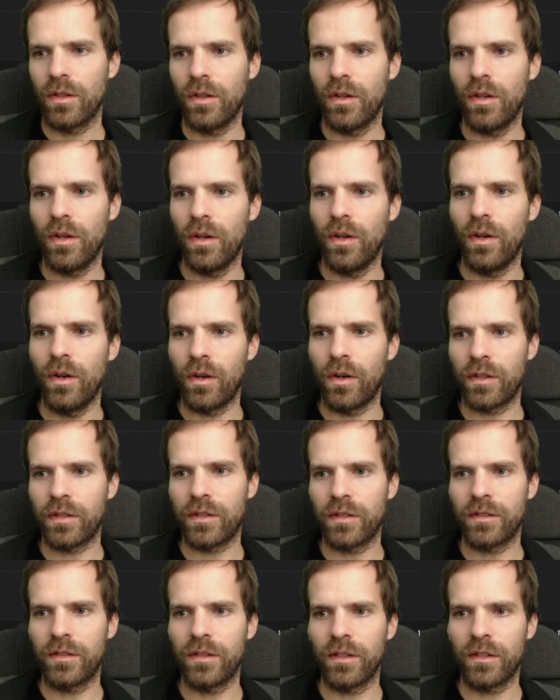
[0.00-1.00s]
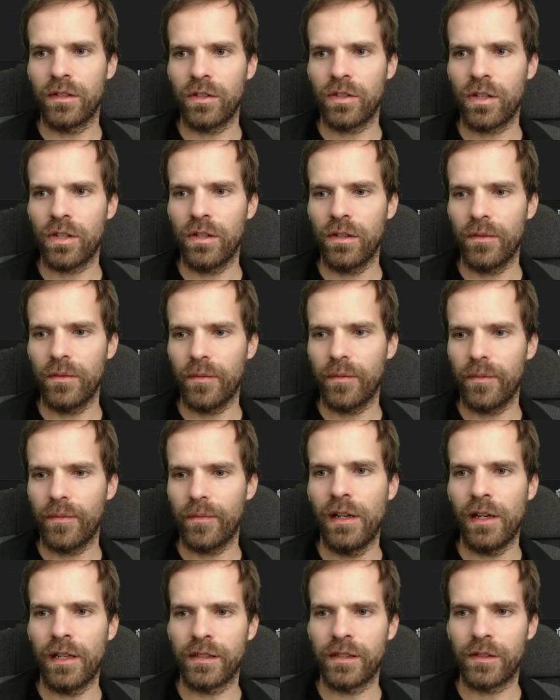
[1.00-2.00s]
lock the signature.
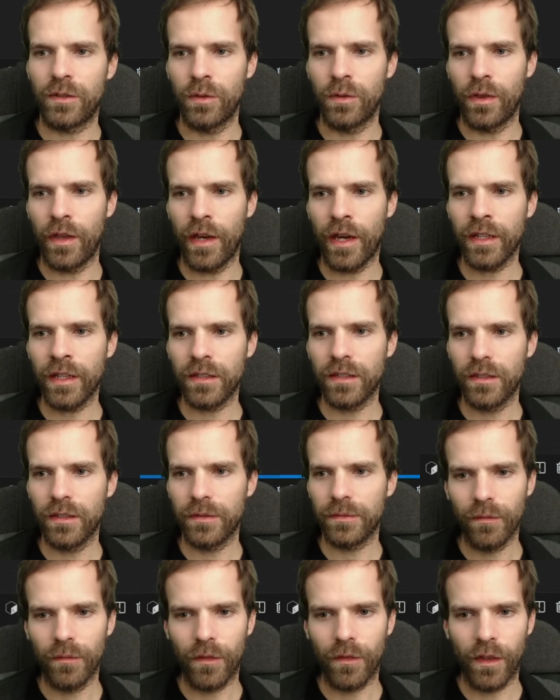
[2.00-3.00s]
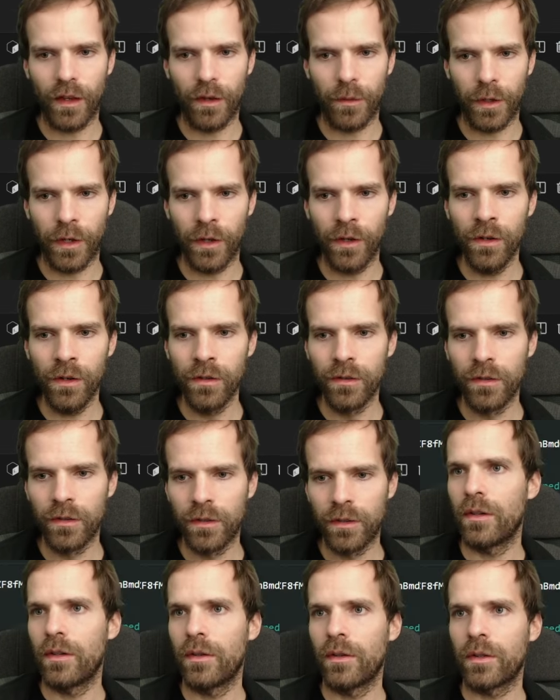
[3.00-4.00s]
Let's do that. There we go.
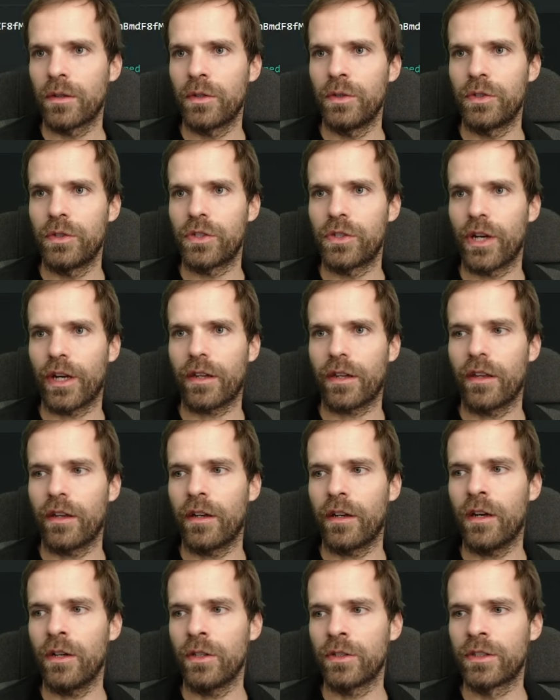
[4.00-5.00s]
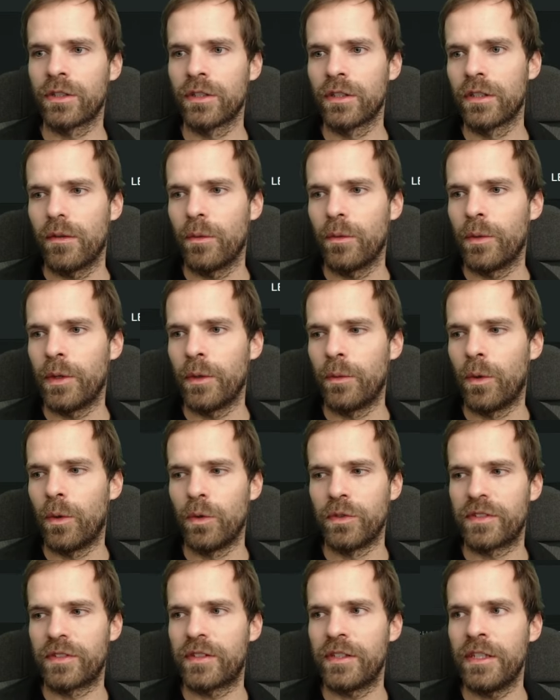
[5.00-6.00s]
Could check that out. We
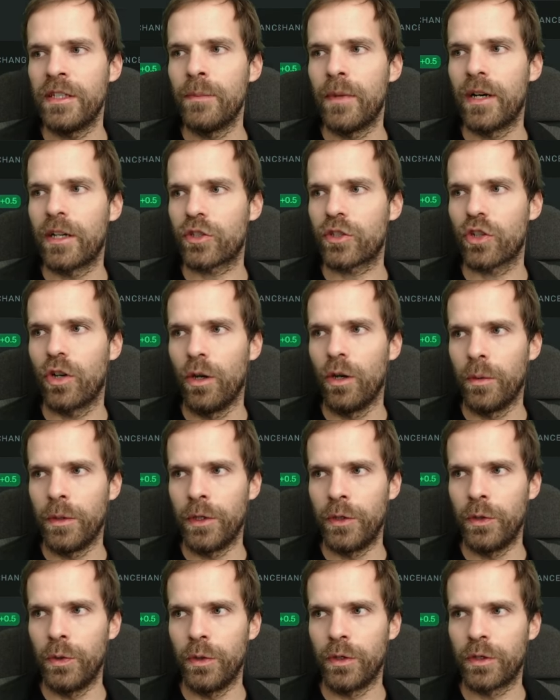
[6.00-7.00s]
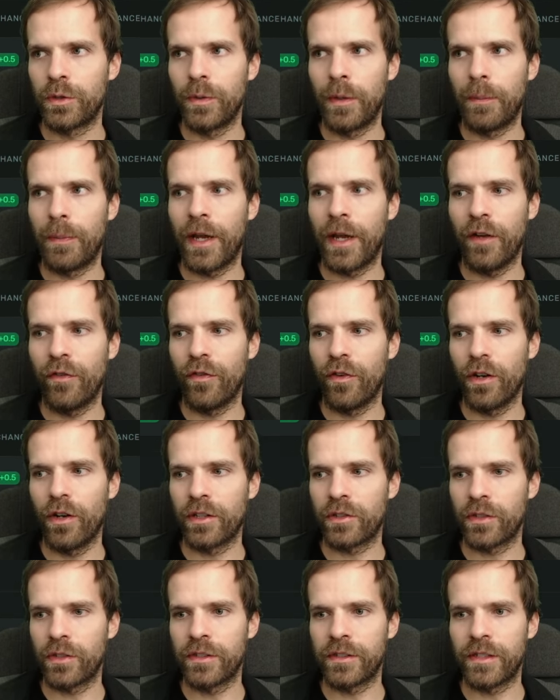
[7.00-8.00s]
won't see much. All we do is we pay for a
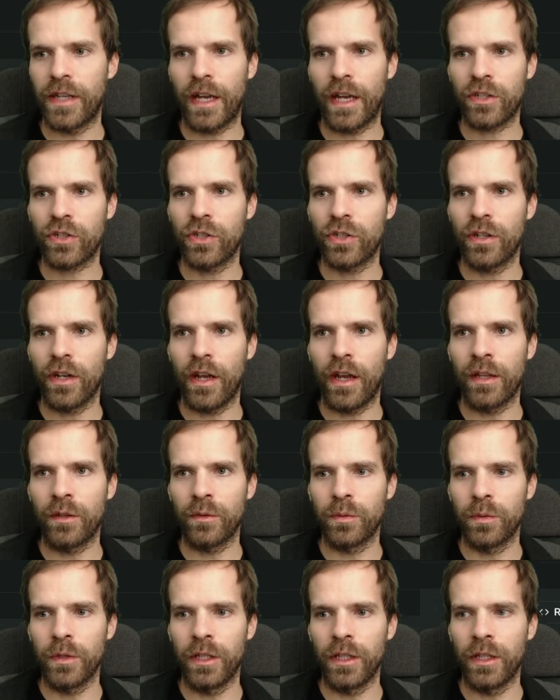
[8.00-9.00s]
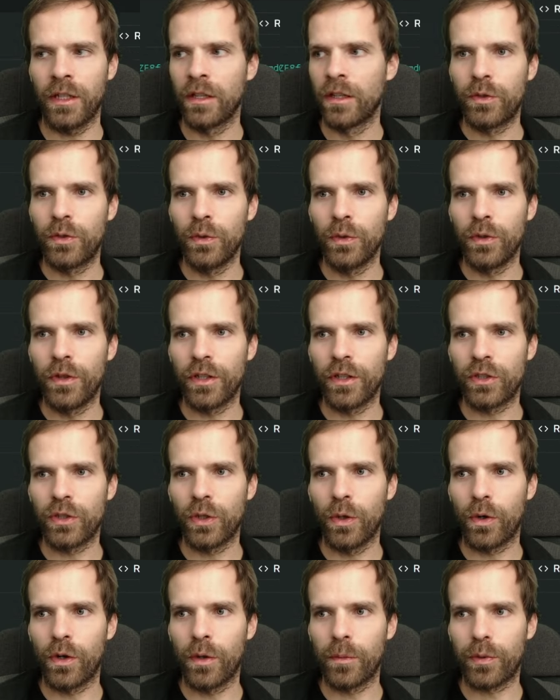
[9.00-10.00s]
transaction and we do the
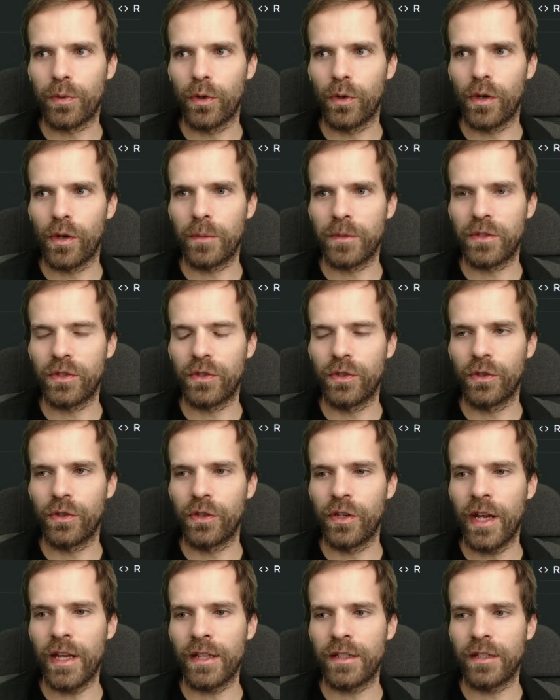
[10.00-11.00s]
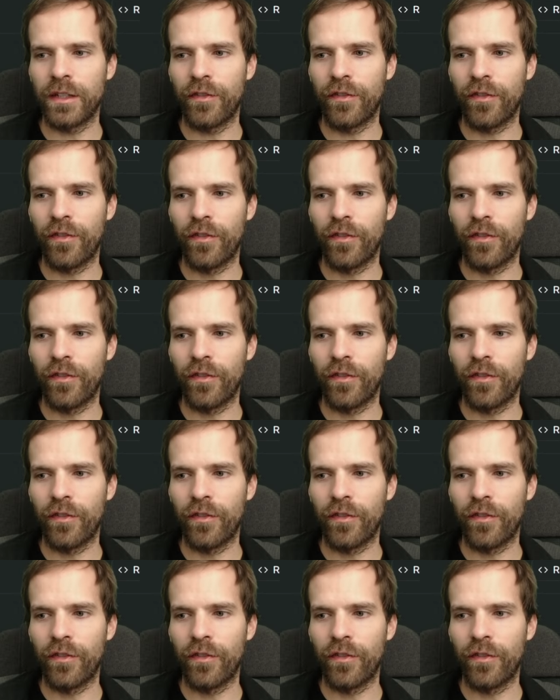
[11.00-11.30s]
token program SyncNative.